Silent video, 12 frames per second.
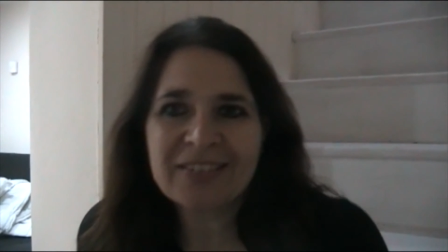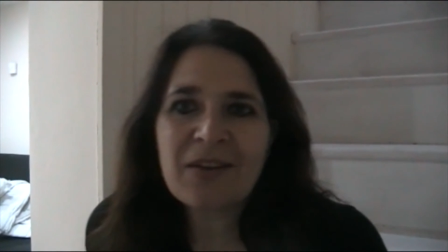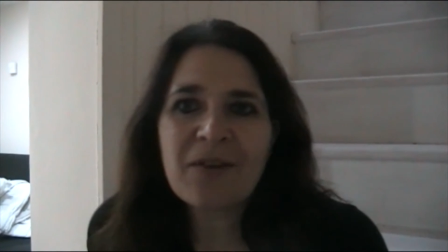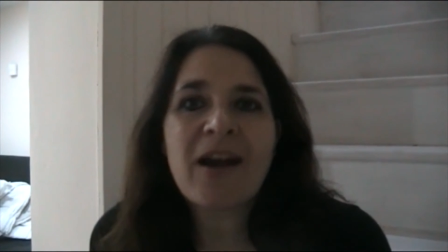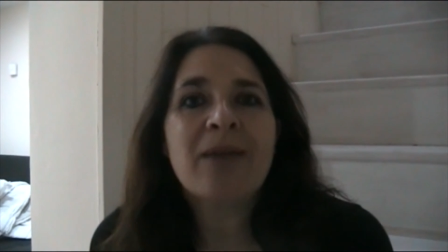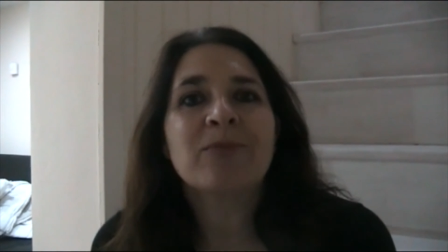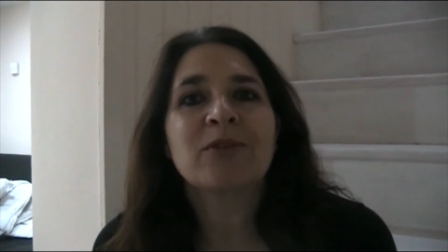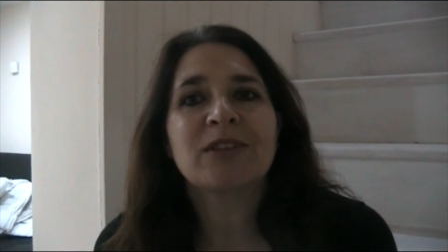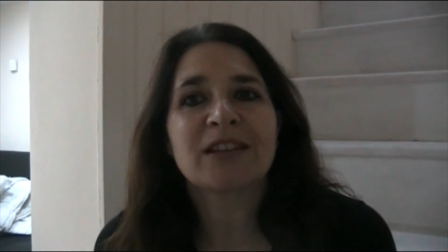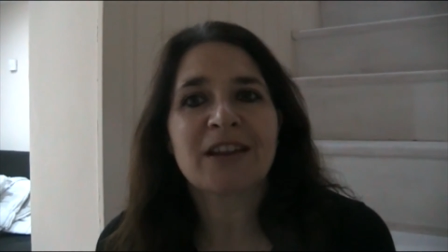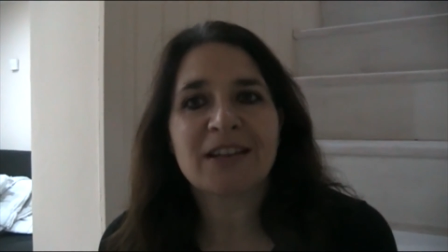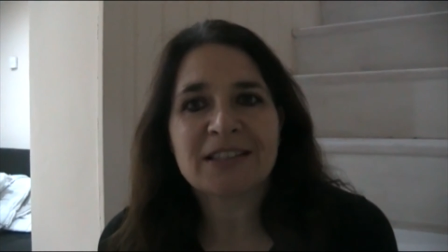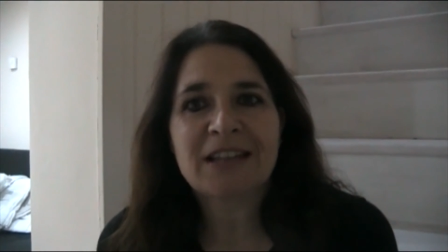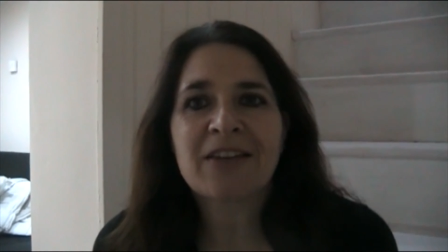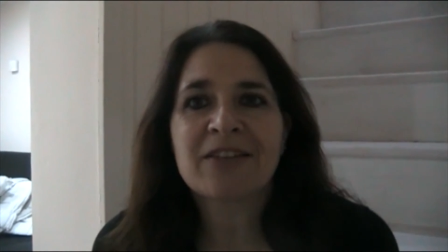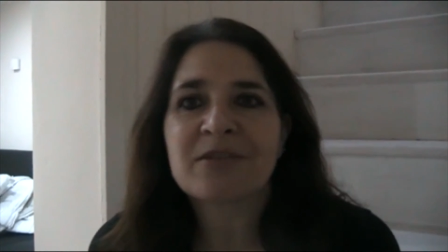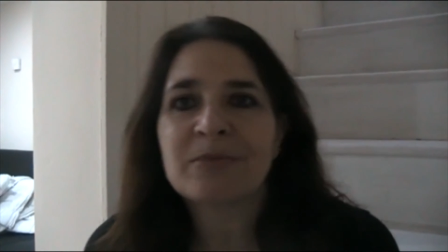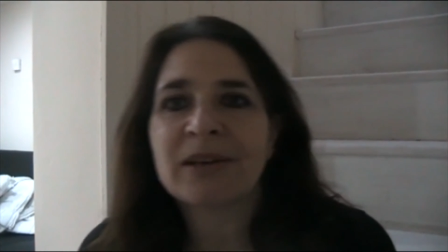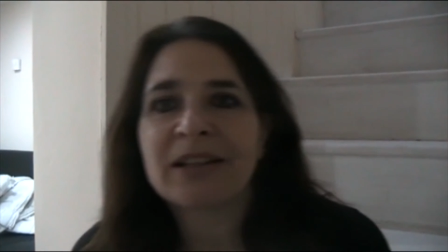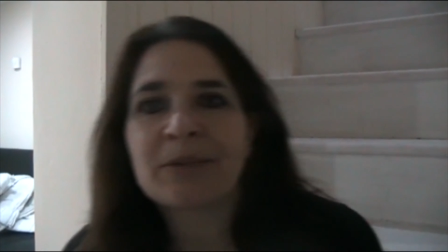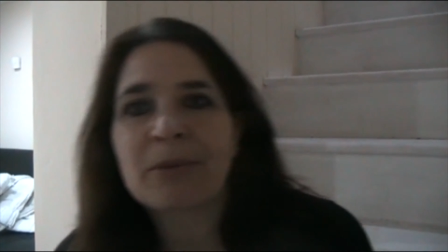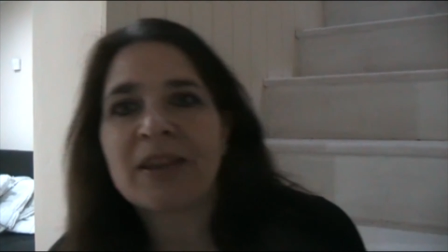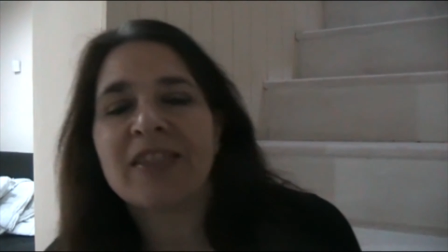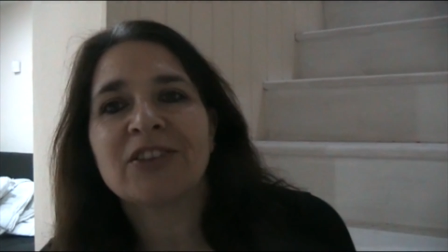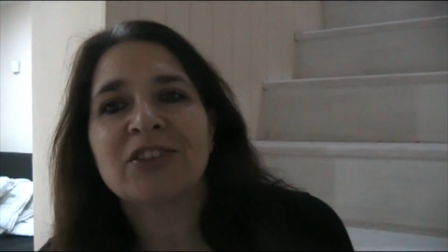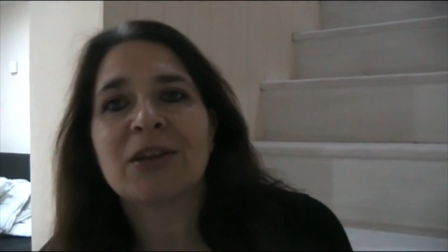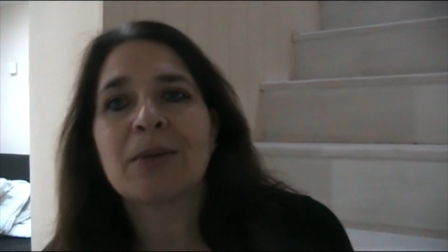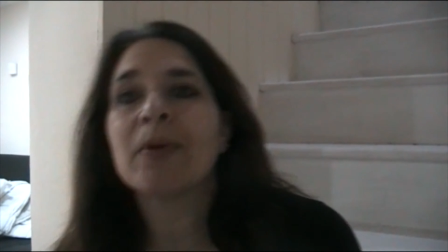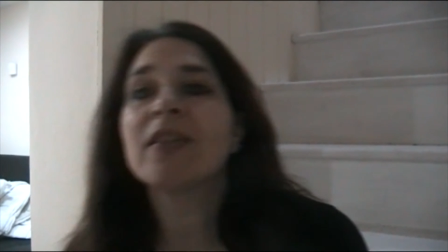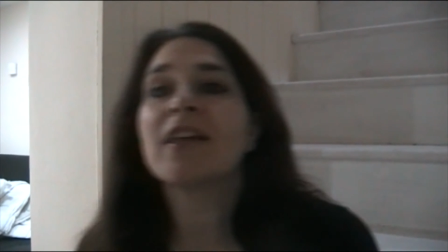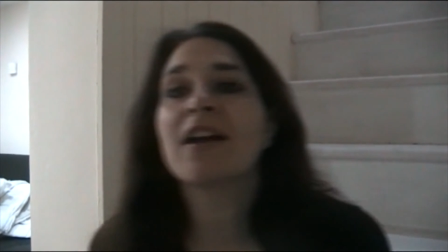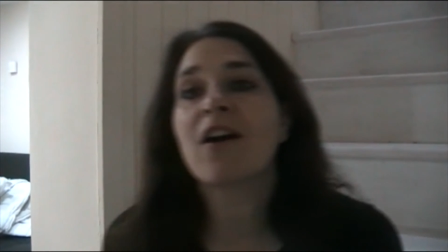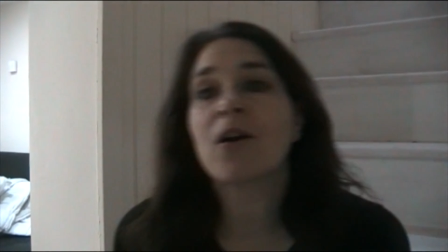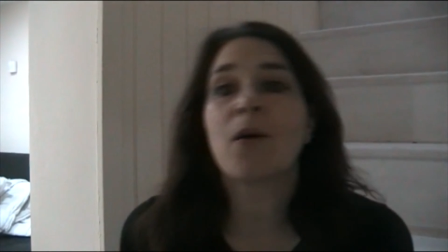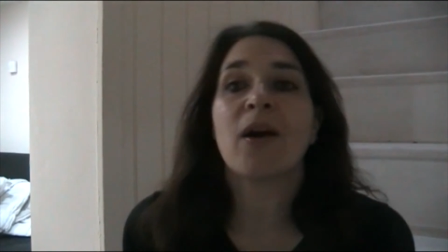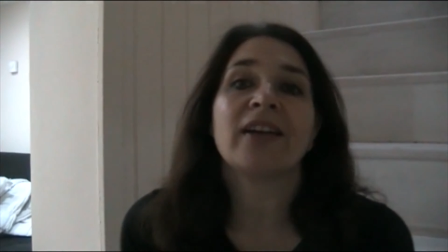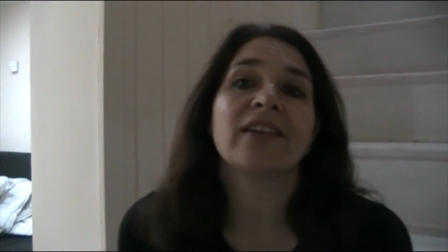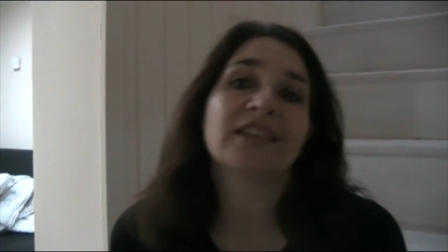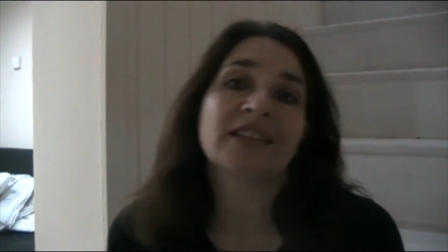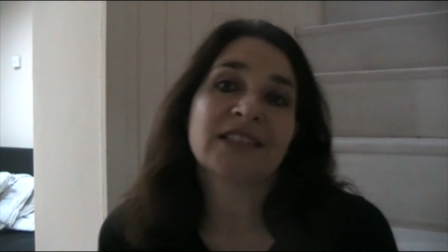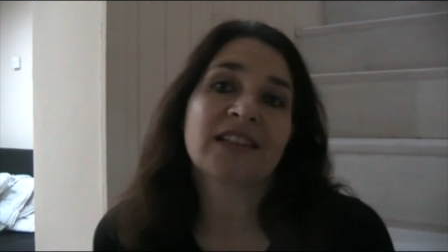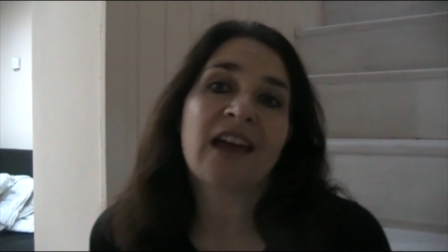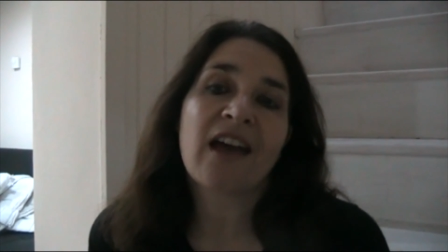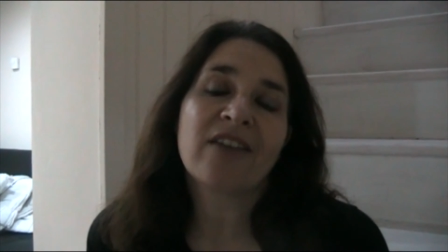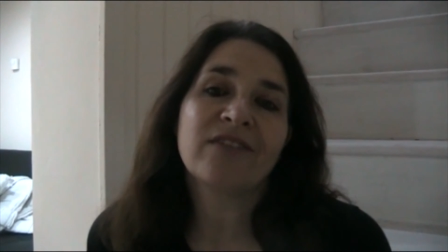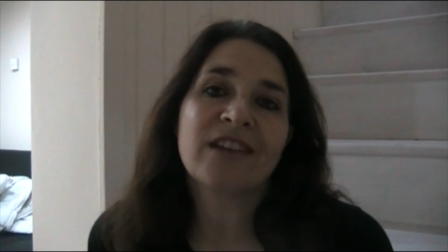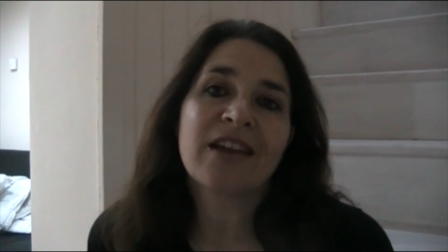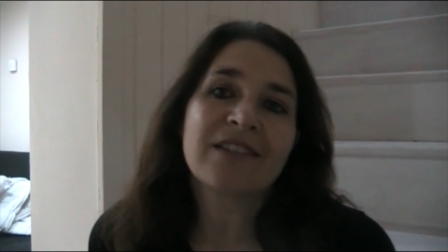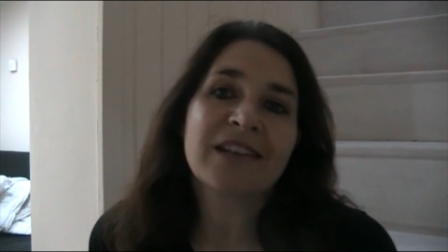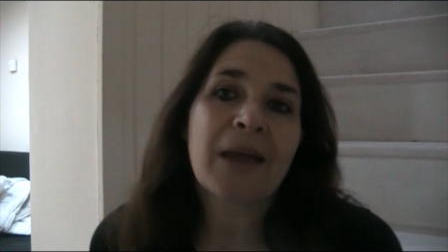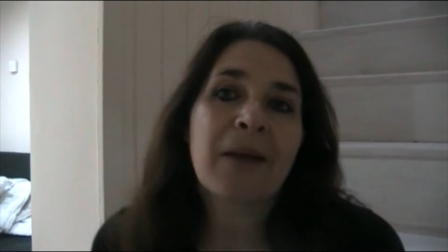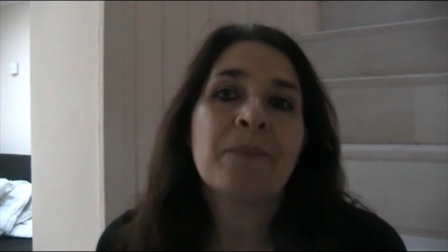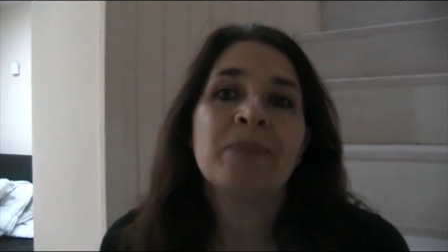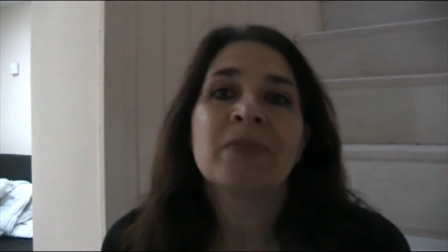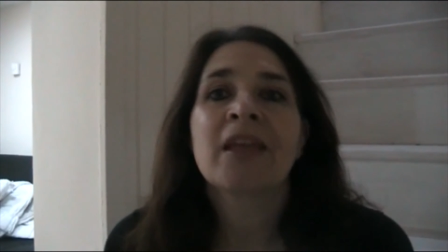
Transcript: So I'm going to cut down on them a little bit this year, but they are quite nice to have now and again.